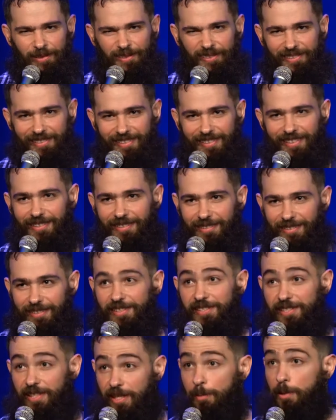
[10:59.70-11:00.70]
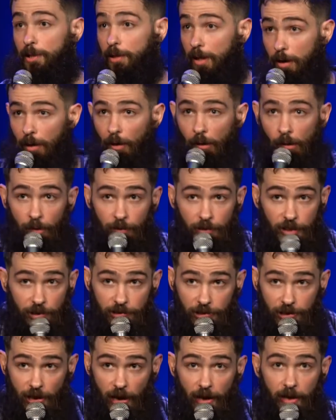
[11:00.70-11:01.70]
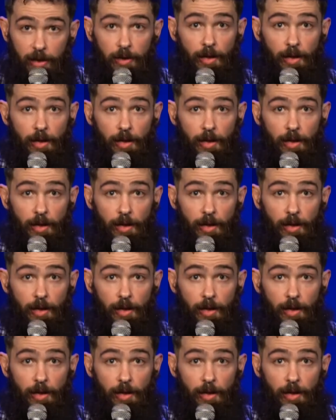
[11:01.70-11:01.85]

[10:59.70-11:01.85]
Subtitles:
Yeah. It's going to be like, on this day,